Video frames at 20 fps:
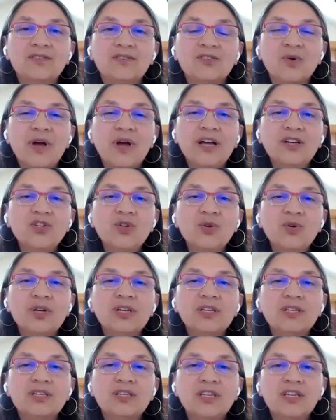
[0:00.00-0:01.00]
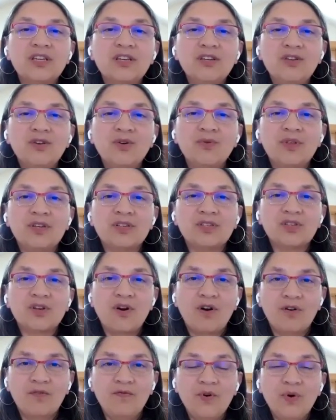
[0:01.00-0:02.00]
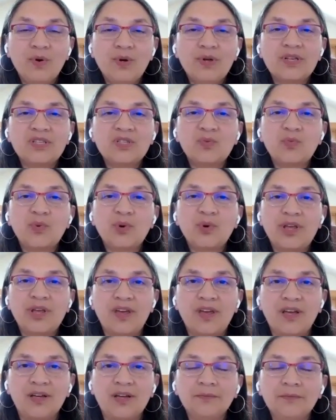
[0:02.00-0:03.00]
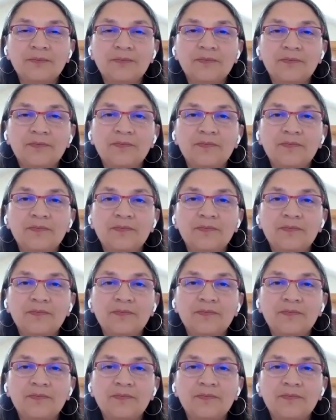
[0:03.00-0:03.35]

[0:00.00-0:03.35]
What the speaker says: So as you continue this heart-focused breathing,